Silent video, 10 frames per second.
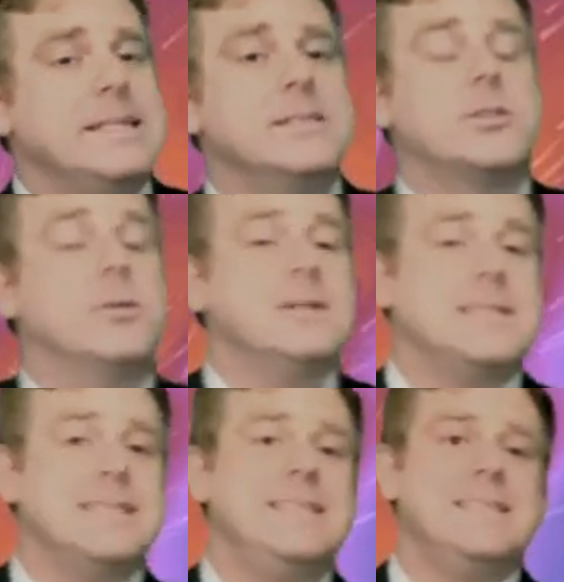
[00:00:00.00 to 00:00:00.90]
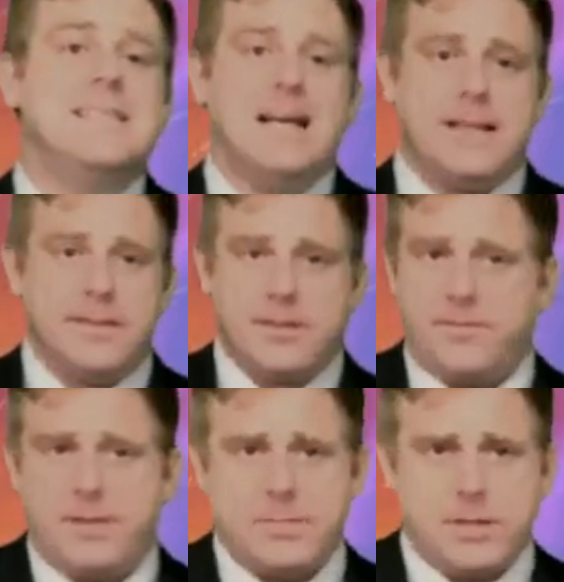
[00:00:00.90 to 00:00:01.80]
It is currently the 10th
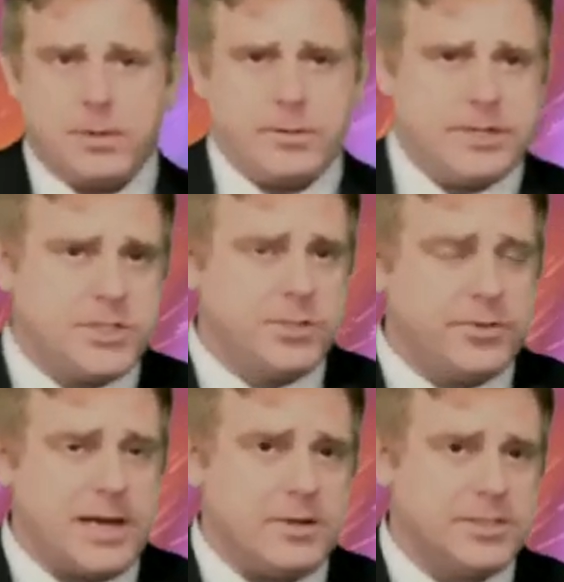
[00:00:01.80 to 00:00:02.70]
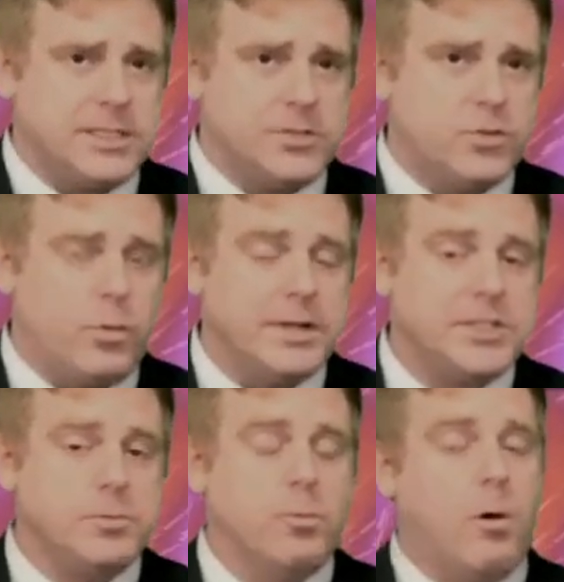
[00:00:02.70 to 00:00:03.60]
of February
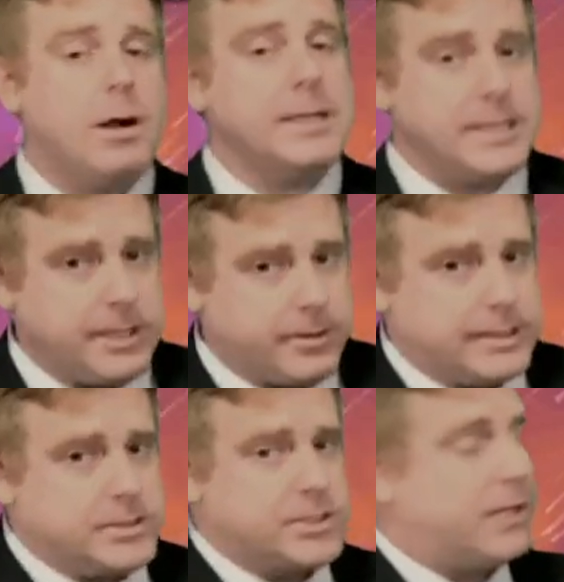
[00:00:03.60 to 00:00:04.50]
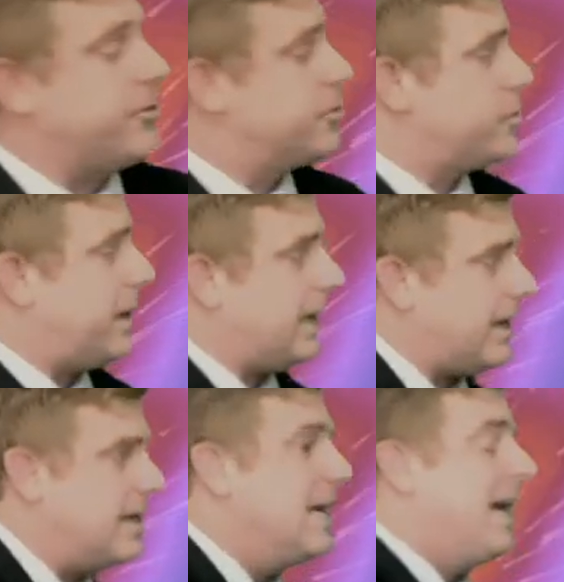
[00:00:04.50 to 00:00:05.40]
2021 here in southern
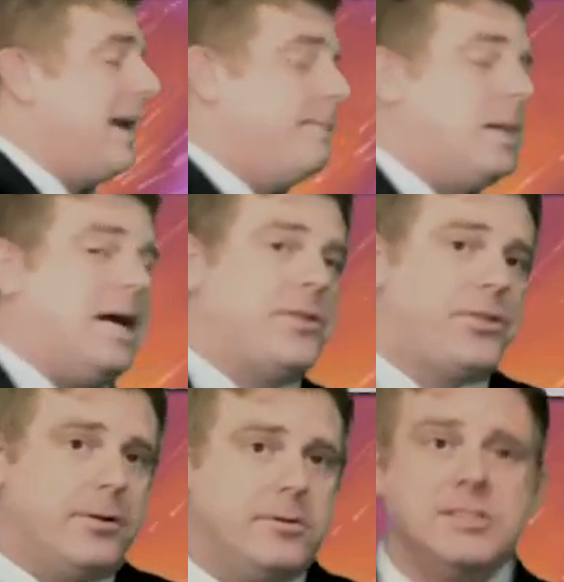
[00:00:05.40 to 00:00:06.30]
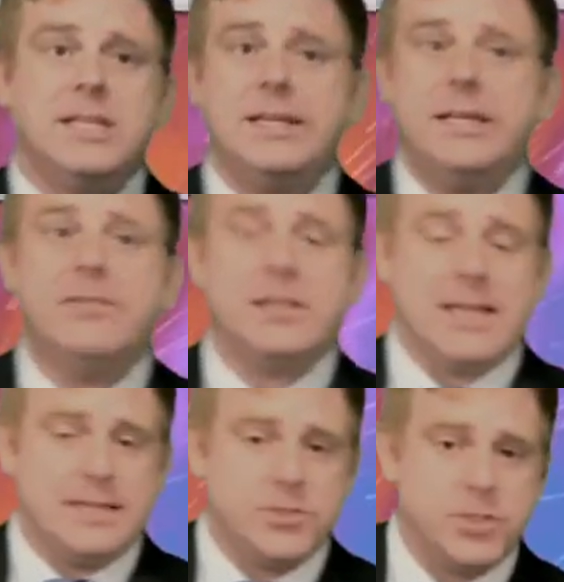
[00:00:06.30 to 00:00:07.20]
Japan, and by Thursday evening,
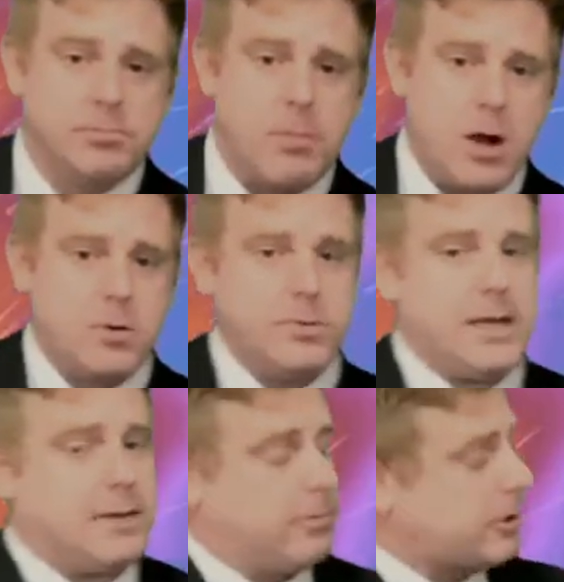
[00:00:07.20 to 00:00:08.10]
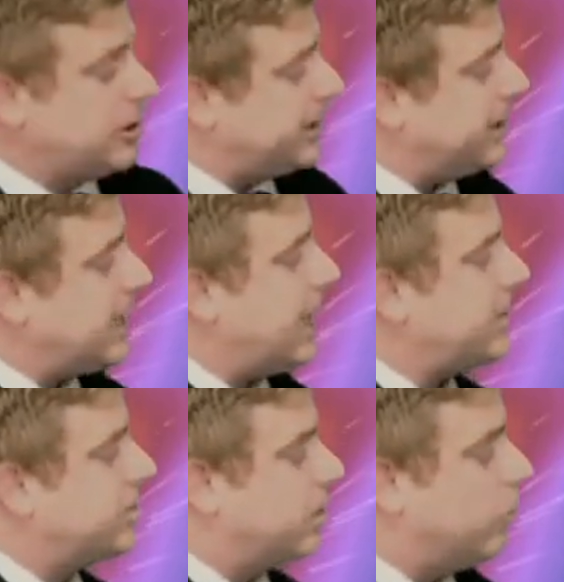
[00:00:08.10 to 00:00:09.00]
that is tomorrow night, we're looking at
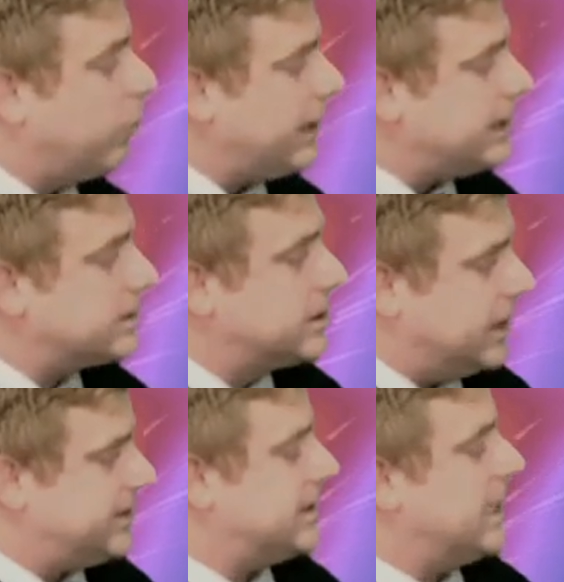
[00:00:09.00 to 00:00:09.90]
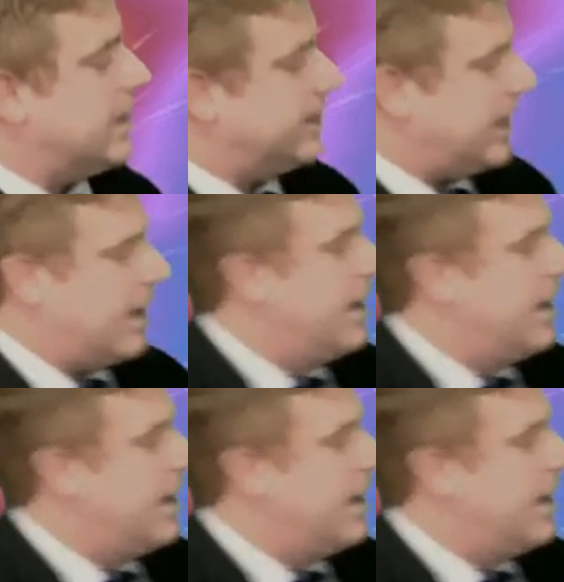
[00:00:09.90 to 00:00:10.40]
some winds gusting out there